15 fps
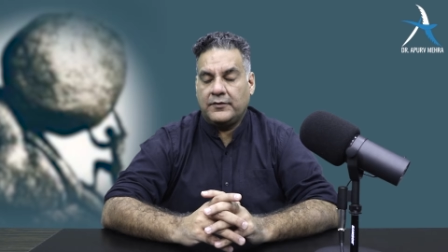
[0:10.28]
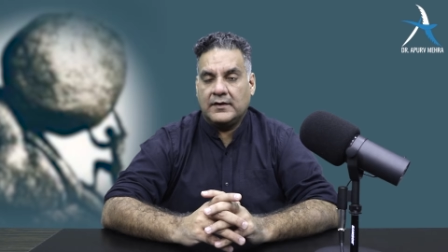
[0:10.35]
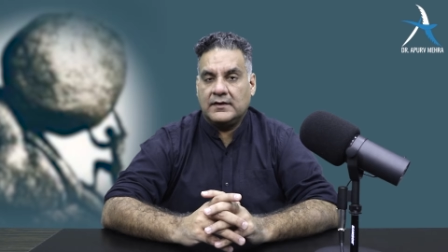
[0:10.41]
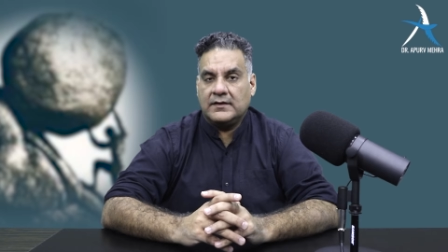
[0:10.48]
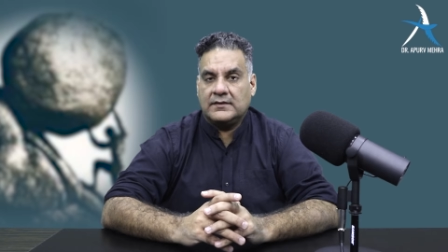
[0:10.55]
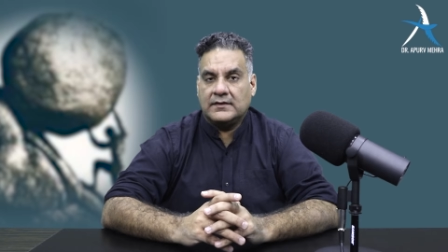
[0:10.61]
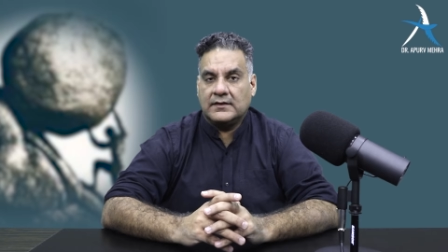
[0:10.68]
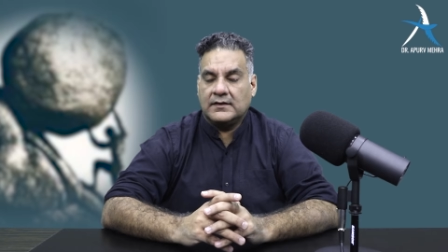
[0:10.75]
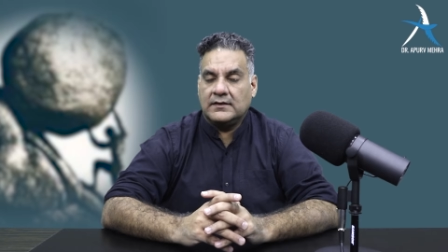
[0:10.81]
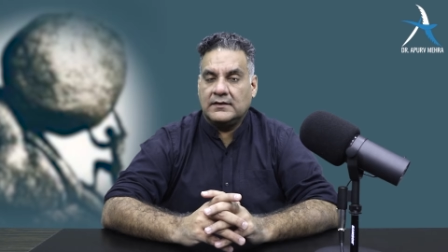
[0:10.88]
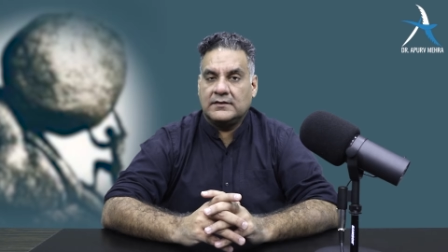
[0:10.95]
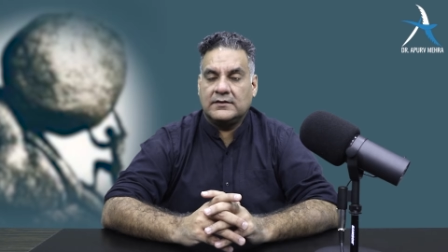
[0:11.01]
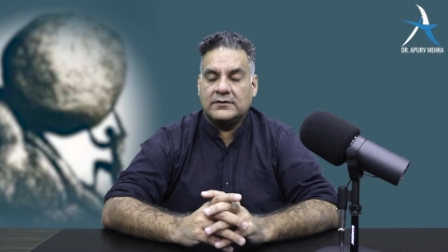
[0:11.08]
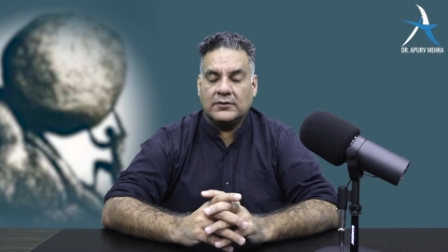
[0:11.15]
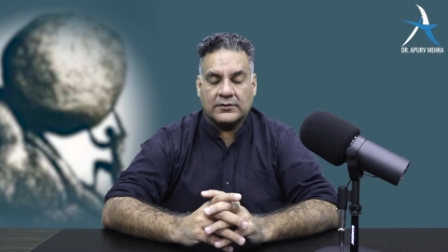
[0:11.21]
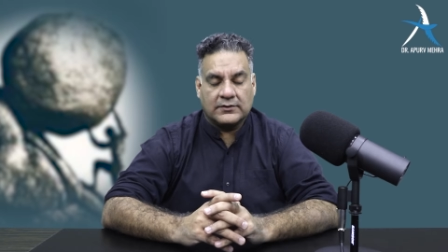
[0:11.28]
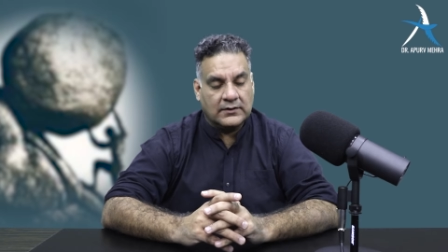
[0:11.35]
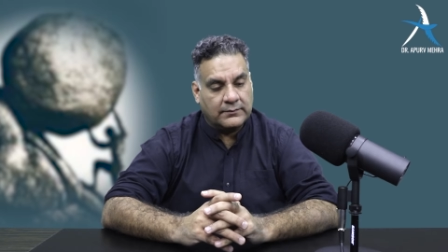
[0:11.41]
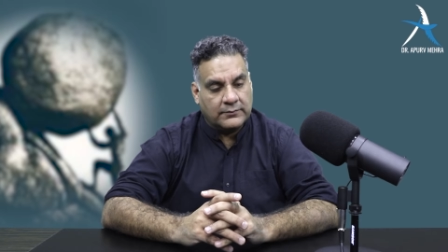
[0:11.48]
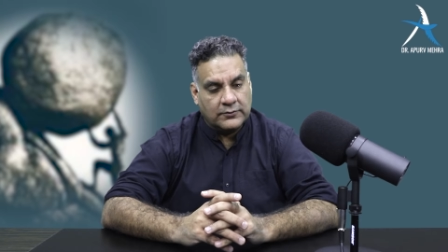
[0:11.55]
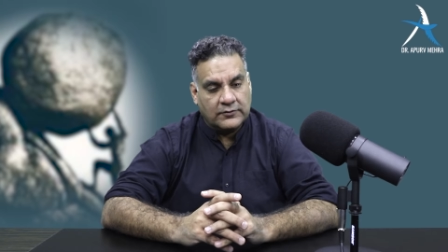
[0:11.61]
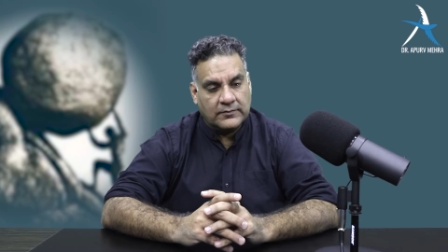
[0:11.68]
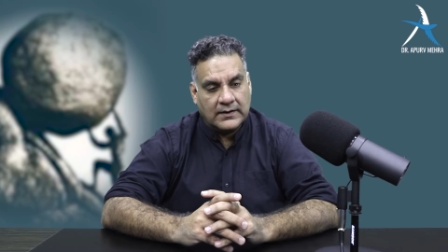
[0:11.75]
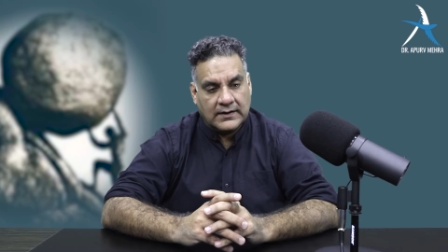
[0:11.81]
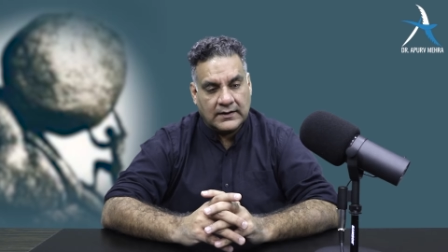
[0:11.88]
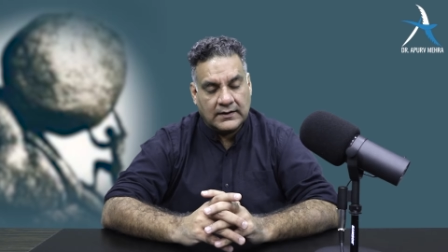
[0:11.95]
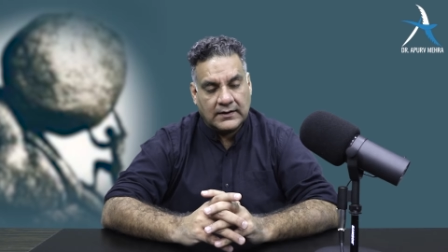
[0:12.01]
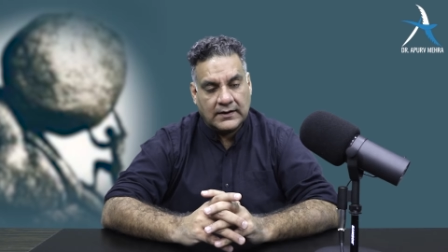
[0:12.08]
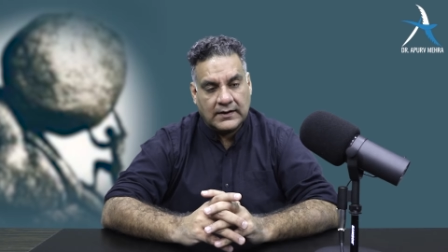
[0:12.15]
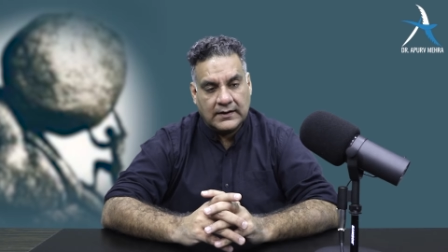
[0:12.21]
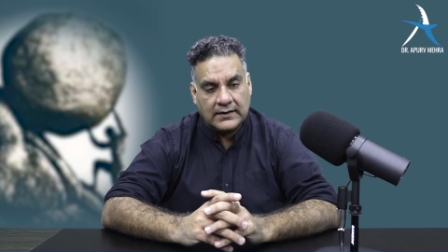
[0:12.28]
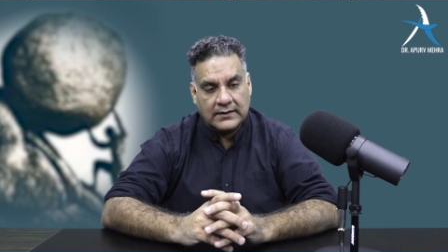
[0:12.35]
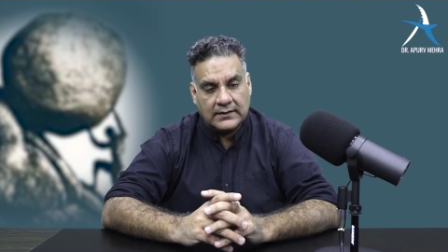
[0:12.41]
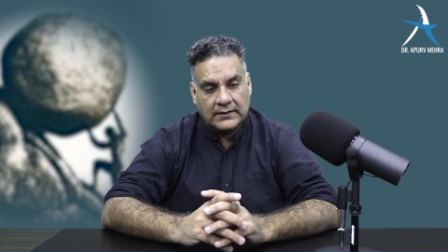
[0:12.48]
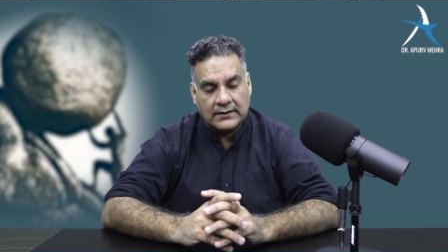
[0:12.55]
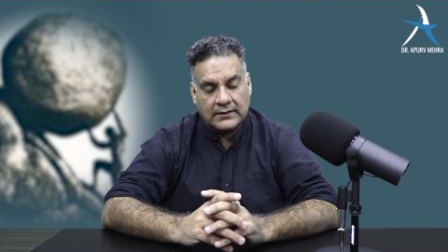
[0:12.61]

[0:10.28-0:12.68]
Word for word: friends, this is Dr. Apurv Mehra, and